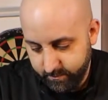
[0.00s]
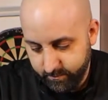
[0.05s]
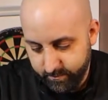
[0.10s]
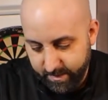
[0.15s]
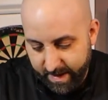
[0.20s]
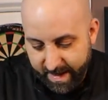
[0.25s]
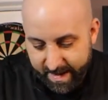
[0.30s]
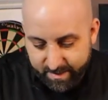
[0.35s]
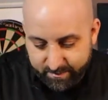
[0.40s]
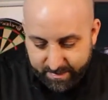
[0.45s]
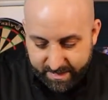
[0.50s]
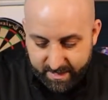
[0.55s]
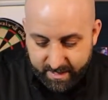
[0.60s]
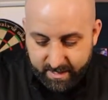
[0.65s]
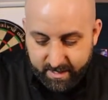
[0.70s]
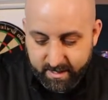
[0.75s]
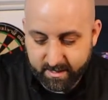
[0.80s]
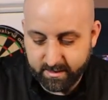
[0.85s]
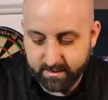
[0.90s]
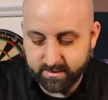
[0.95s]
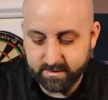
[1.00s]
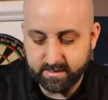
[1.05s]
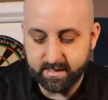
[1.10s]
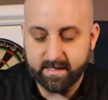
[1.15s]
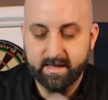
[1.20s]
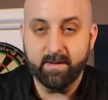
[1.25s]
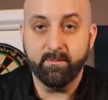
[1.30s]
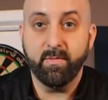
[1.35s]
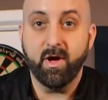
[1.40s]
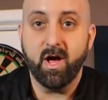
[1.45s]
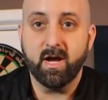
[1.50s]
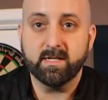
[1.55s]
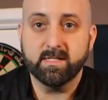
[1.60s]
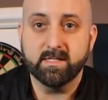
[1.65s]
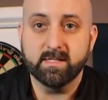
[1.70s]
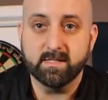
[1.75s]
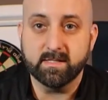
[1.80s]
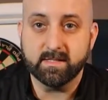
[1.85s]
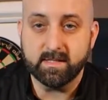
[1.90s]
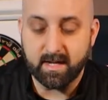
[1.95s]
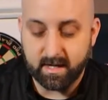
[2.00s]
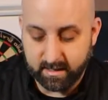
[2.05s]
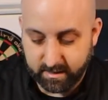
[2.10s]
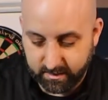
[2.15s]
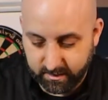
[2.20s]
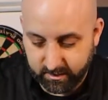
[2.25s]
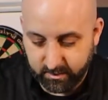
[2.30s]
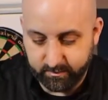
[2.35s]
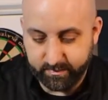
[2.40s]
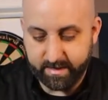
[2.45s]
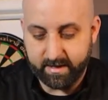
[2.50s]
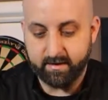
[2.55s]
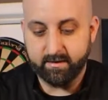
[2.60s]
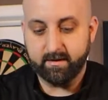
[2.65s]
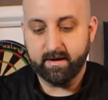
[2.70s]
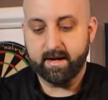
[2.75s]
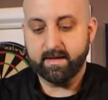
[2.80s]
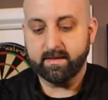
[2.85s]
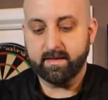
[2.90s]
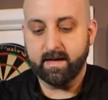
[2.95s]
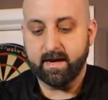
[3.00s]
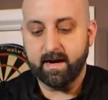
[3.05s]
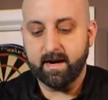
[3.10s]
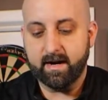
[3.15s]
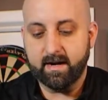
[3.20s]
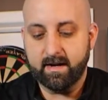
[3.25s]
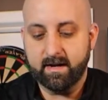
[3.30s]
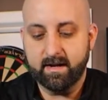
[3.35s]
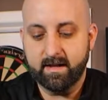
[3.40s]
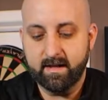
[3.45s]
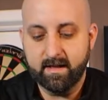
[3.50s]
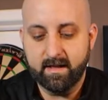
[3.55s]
Maybe, you can see the box is stuck a little bit right there.